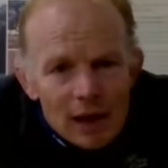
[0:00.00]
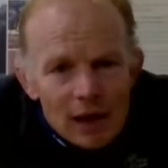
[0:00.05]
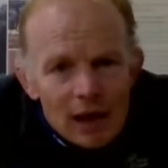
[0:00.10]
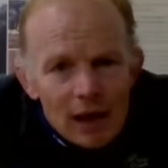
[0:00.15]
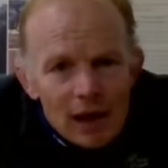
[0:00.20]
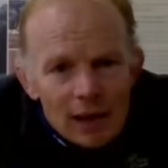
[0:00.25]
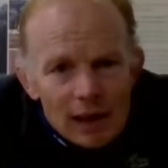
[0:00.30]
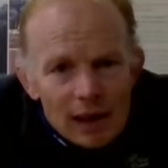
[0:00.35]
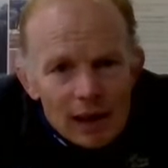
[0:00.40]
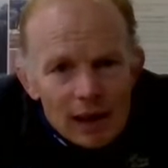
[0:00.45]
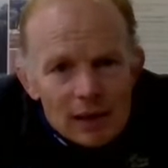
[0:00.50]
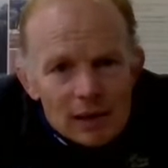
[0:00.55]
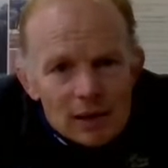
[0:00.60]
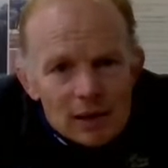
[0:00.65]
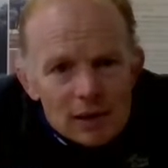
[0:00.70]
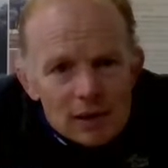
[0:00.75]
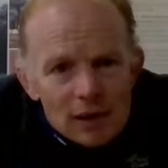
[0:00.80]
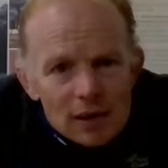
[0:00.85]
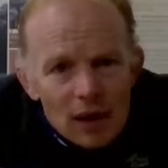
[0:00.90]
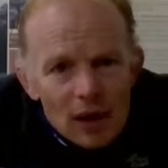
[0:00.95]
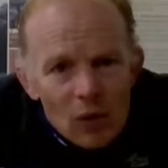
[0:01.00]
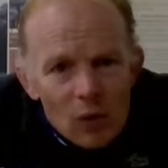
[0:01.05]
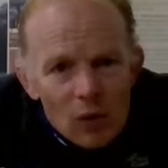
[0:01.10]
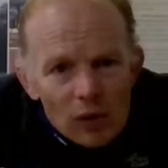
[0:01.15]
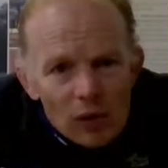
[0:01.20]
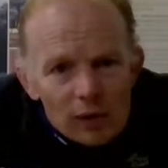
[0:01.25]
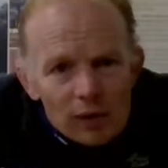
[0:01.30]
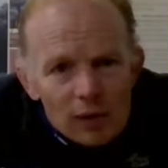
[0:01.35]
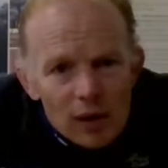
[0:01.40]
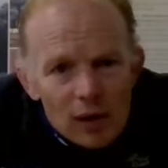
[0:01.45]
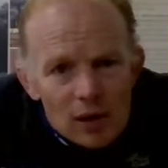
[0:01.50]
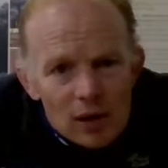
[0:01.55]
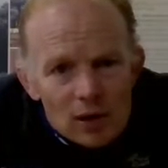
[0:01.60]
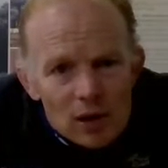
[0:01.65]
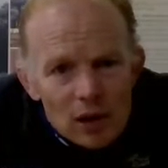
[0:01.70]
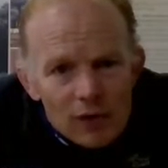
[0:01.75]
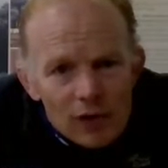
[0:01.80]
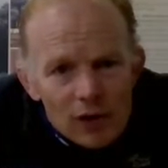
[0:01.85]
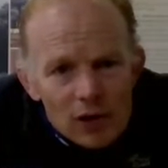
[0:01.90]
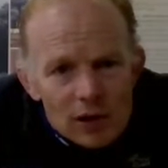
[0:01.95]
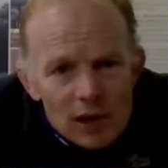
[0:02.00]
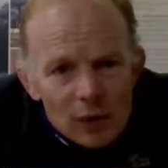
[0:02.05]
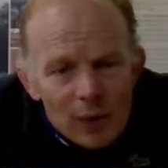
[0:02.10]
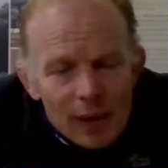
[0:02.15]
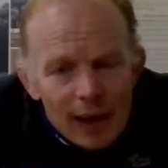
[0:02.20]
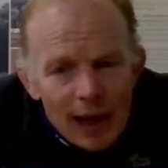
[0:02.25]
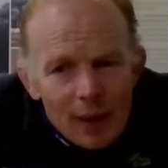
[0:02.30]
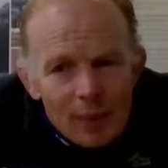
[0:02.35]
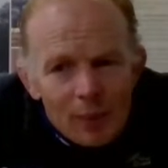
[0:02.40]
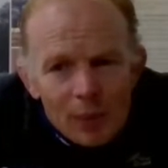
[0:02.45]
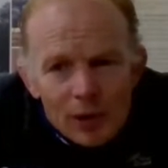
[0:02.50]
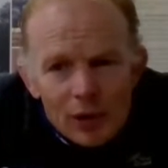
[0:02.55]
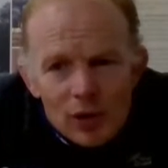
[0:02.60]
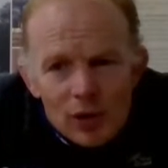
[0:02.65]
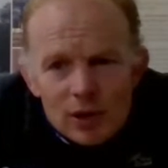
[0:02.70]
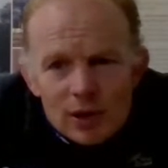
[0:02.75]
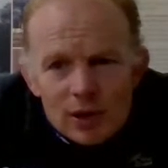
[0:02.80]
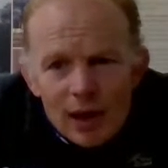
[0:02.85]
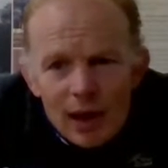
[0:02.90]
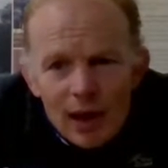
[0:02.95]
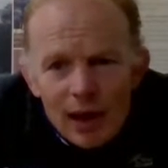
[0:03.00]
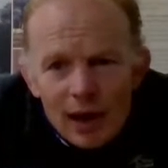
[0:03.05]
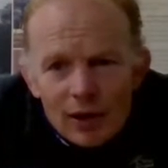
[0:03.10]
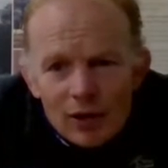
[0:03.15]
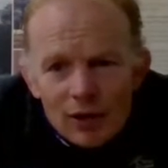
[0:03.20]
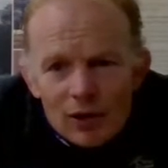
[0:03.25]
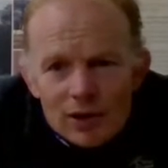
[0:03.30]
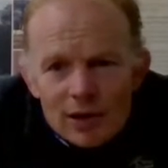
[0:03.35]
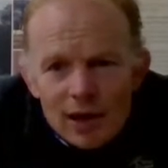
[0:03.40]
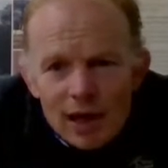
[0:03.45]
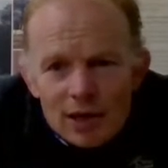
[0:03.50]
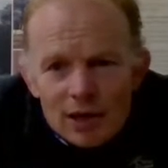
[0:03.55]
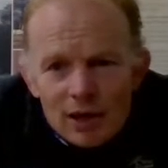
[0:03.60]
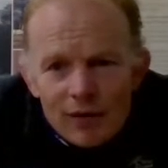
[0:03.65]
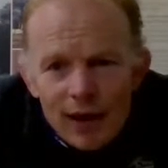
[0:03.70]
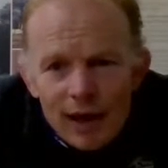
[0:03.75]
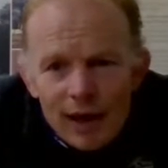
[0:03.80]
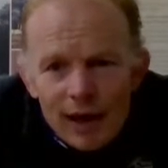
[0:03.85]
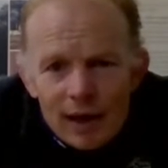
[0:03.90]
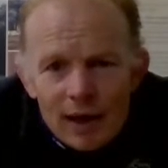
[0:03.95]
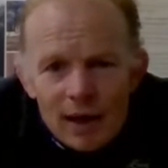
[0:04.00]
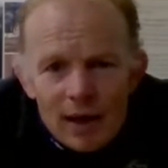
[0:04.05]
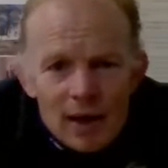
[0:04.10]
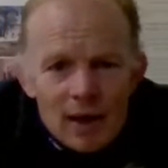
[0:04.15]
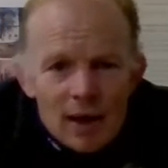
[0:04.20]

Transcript: there is, world-class Sauvignons that we can produce here in the Constantia Valley.